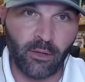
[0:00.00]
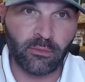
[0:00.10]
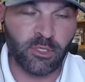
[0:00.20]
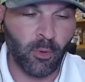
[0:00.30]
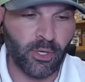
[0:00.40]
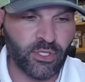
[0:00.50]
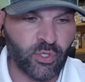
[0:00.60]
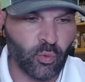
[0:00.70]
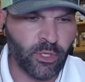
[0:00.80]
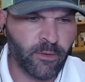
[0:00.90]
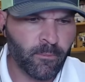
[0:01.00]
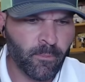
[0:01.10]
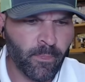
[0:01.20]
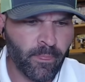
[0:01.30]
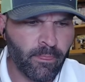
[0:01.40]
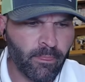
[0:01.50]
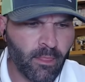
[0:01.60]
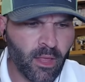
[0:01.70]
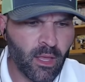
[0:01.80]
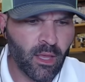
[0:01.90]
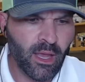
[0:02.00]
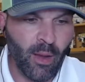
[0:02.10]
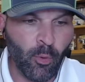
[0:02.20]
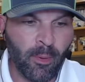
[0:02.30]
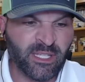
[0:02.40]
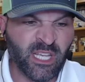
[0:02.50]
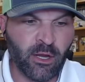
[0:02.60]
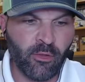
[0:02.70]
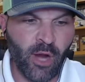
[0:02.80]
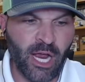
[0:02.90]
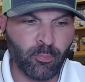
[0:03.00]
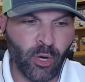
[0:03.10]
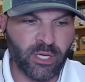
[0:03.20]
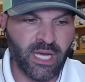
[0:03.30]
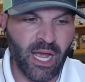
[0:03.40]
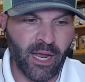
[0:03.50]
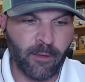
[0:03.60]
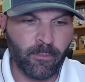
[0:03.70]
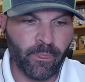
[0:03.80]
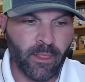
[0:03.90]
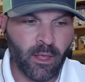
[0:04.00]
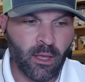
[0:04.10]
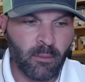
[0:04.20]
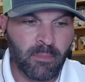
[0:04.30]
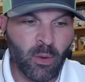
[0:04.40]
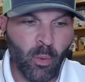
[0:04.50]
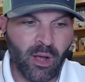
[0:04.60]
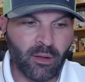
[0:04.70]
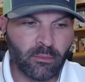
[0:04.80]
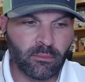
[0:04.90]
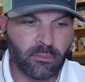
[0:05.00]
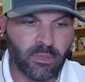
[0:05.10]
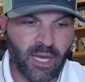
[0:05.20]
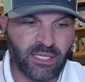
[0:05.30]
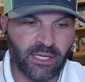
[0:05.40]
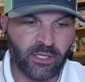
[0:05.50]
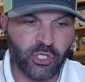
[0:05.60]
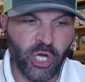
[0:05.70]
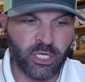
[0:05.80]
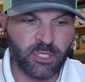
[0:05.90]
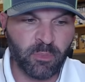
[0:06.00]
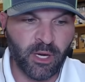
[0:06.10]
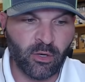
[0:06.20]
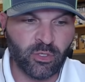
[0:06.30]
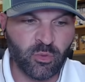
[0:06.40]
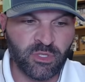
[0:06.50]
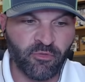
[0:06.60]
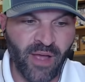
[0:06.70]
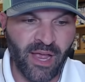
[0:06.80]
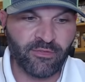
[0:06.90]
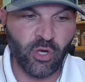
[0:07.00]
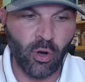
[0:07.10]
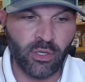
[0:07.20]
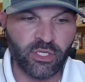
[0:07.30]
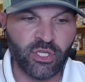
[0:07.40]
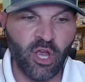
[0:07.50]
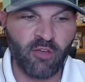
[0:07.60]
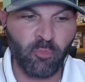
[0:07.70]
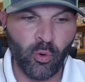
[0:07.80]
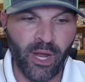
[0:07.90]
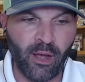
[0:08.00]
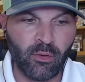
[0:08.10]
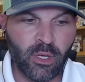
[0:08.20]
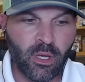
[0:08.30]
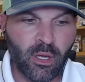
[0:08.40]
on Tamarcus Cooley. And we're about to get another high-priced guy. Meanwhile, guys like Deshaun Spears was a 5-star as a sophomore now.